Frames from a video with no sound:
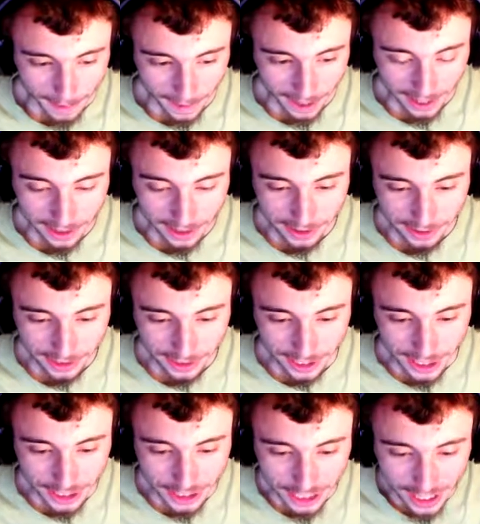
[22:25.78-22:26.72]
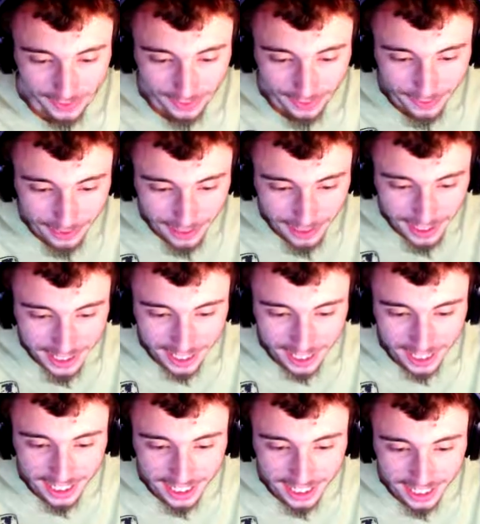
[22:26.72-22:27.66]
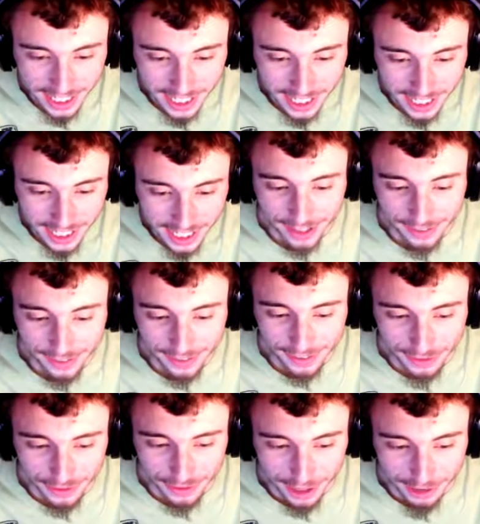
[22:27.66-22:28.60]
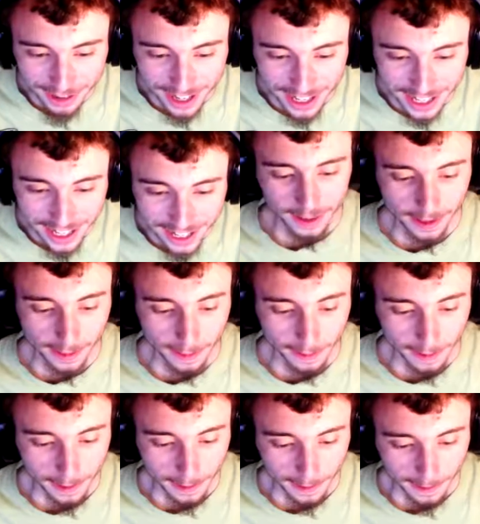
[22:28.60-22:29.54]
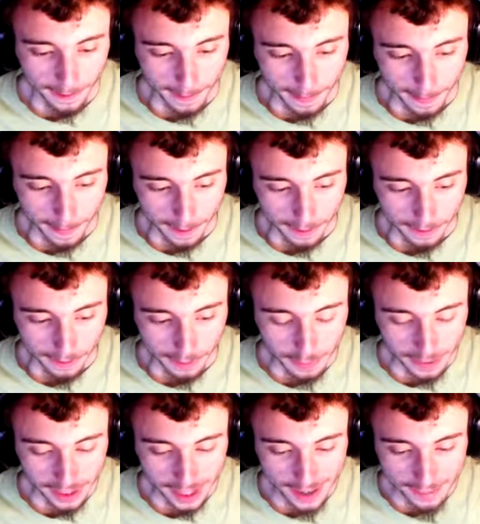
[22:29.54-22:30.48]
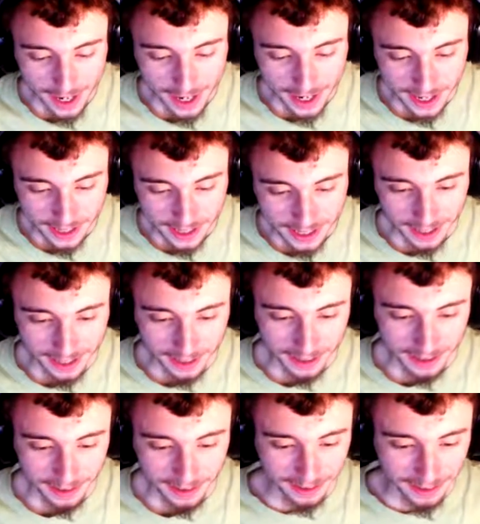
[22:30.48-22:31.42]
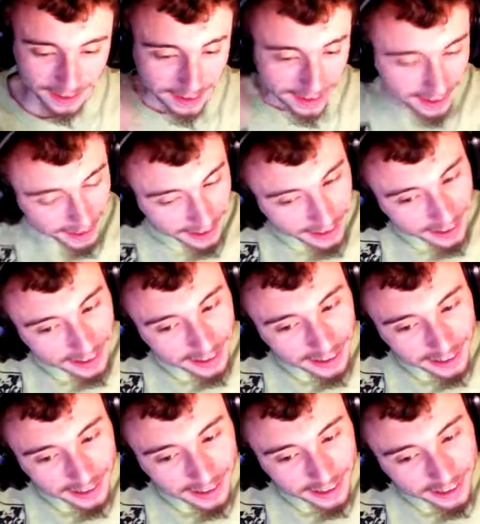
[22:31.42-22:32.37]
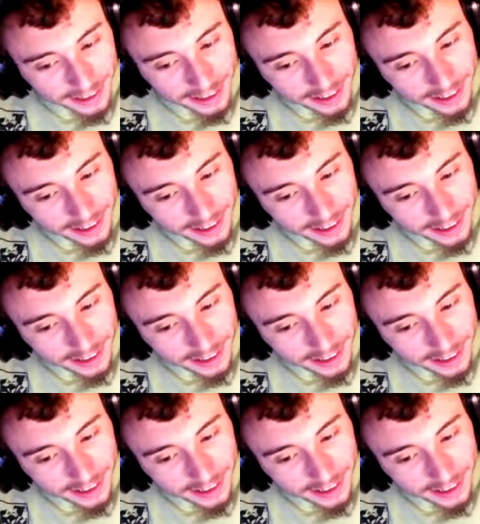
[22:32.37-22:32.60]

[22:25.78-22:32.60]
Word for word: Oh gosh, I have a very tiny FOV right now. We may not make it. Wait, I got to work.